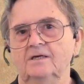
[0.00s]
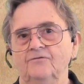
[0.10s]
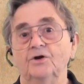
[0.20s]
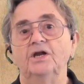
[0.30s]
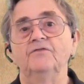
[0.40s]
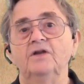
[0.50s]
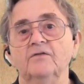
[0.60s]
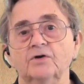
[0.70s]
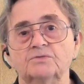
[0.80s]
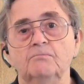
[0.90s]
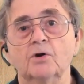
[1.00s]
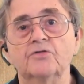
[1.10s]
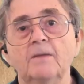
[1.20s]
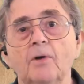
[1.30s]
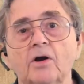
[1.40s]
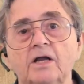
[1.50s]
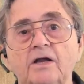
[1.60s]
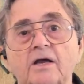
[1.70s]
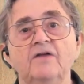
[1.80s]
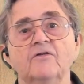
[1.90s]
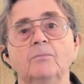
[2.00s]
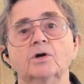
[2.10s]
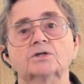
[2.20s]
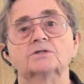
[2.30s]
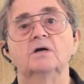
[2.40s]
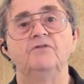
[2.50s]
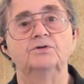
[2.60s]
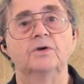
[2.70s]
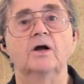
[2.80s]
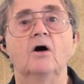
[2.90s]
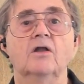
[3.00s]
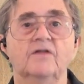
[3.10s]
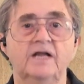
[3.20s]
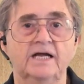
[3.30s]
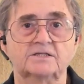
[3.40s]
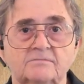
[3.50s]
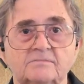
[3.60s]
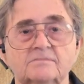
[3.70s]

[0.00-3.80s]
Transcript: For gift givers, birthday party favor books featuring all of the guests.